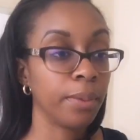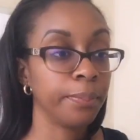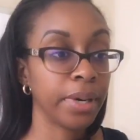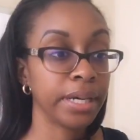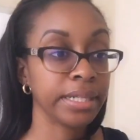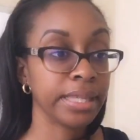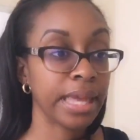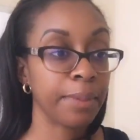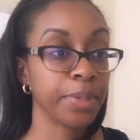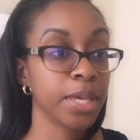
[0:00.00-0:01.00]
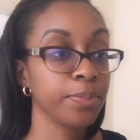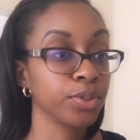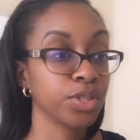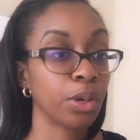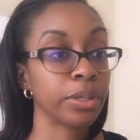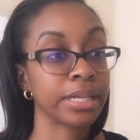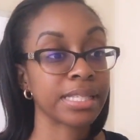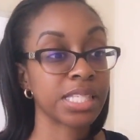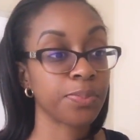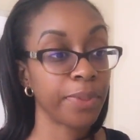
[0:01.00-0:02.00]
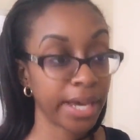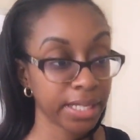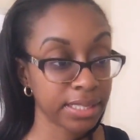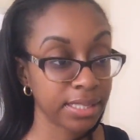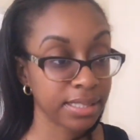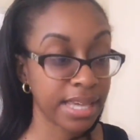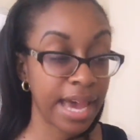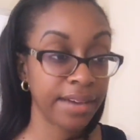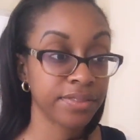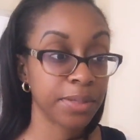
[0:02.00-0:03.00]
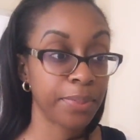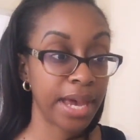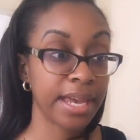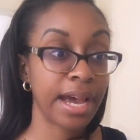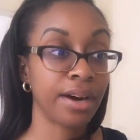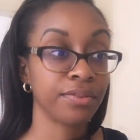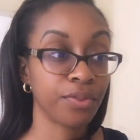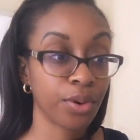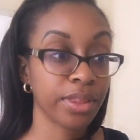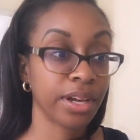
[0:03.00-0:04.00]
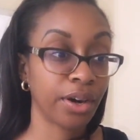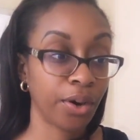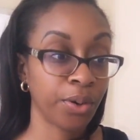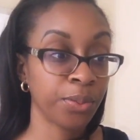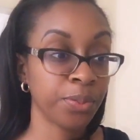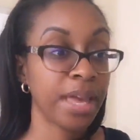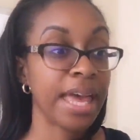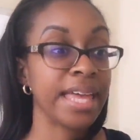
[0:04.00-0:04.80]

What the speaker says: money that people don't expect to have to pay out for their home,